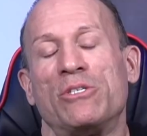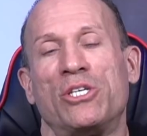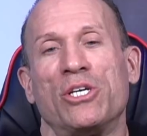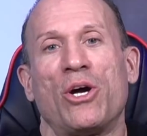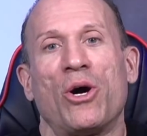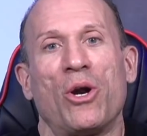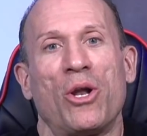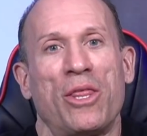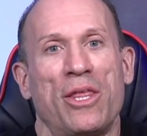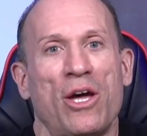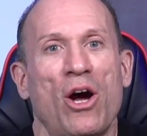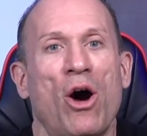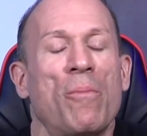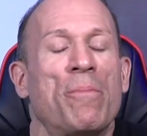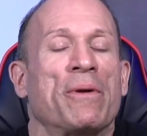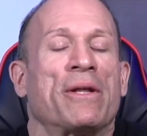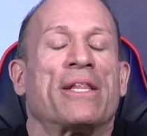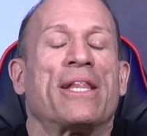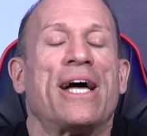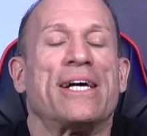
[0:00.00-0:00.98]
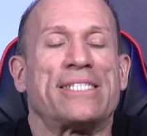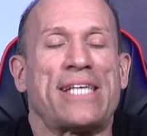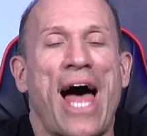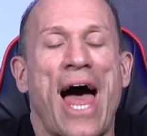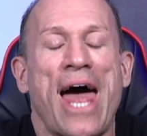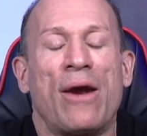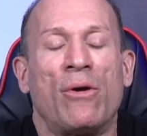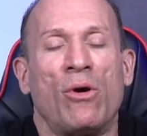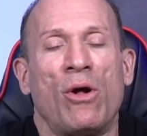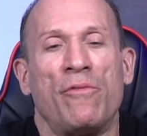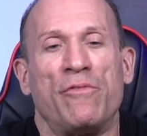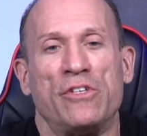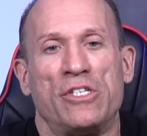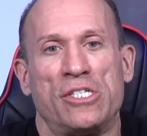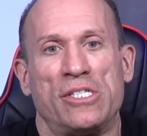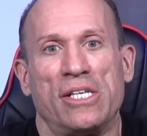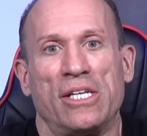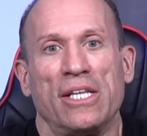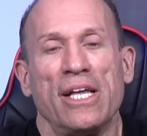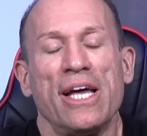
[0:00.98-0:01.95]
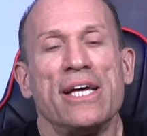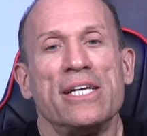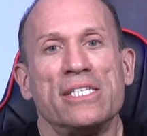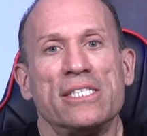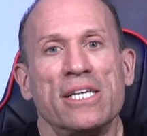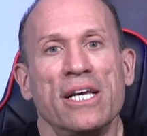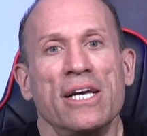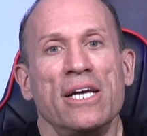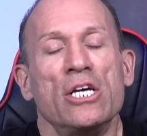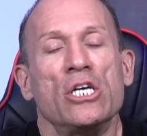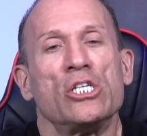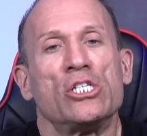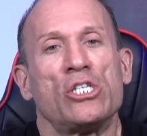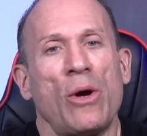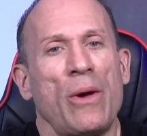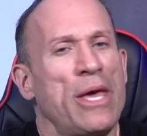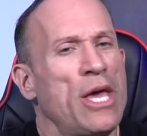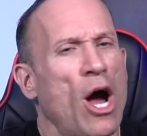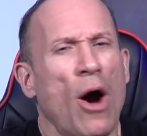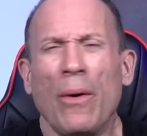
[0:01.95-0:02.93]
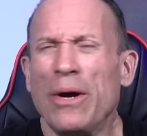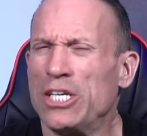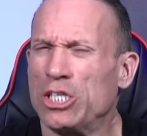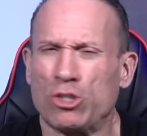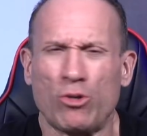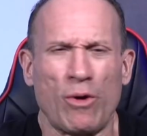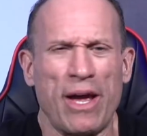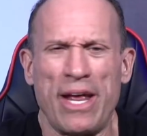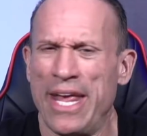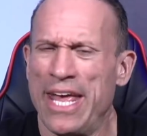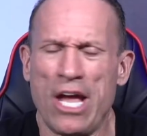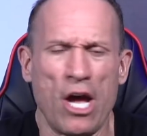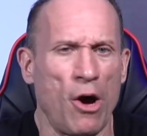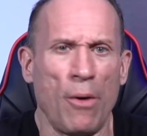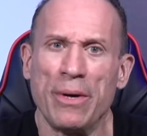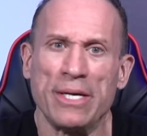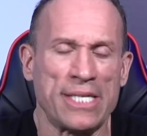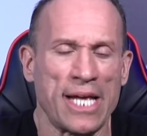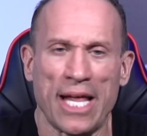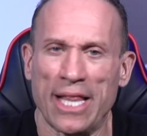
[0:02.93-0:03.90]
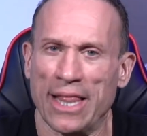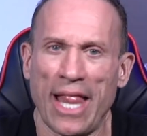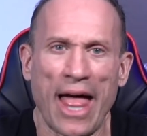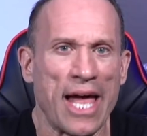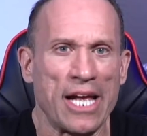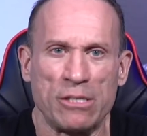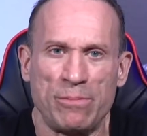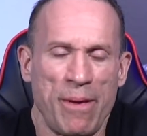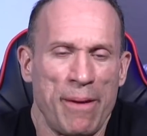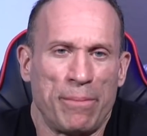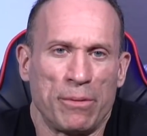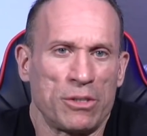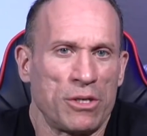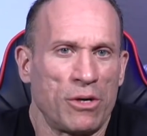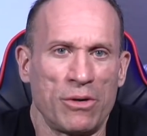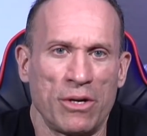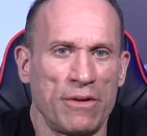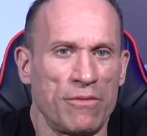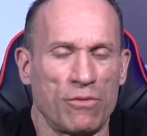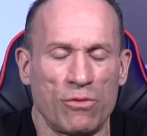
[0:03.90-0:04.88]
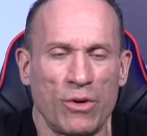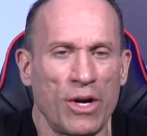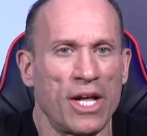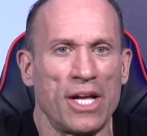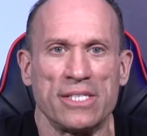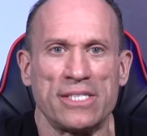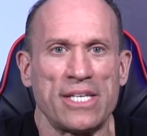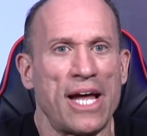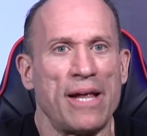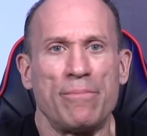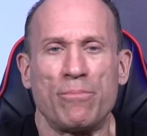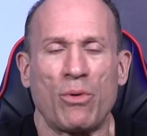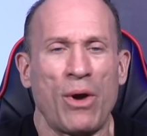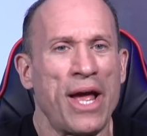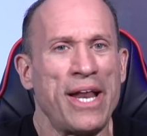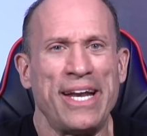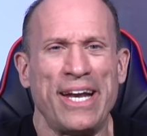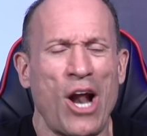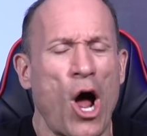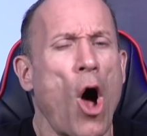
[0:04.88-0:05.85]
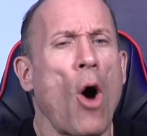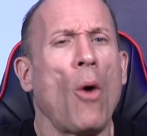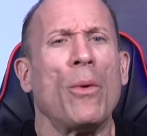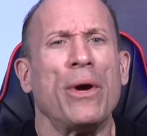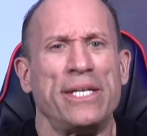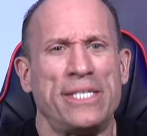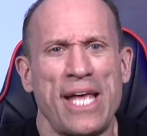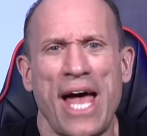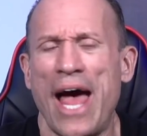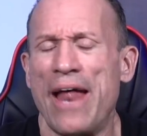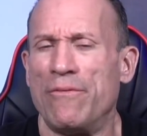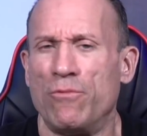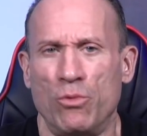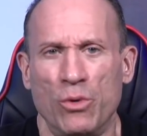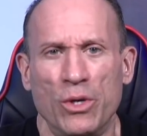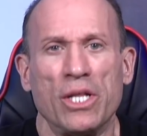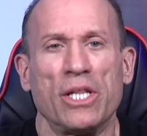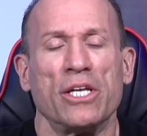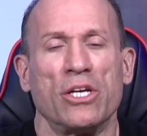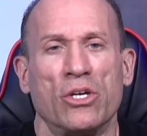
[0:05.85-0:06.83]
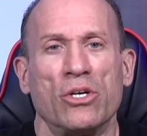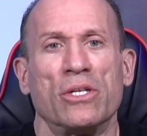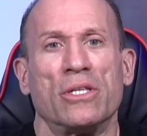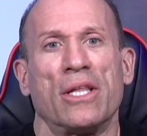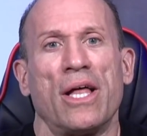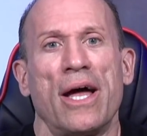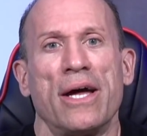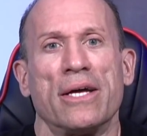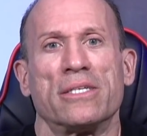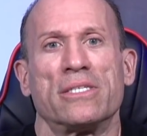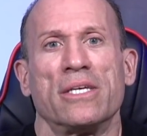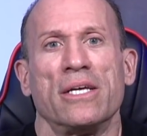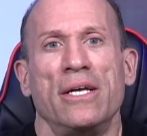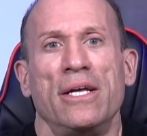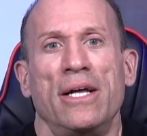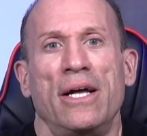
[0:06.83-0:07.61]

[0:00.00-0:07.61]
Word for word: to go to the open class. I don't know if it still is. So he always trained. He always had legs. People don't even realize that. Brandon always had really good legs.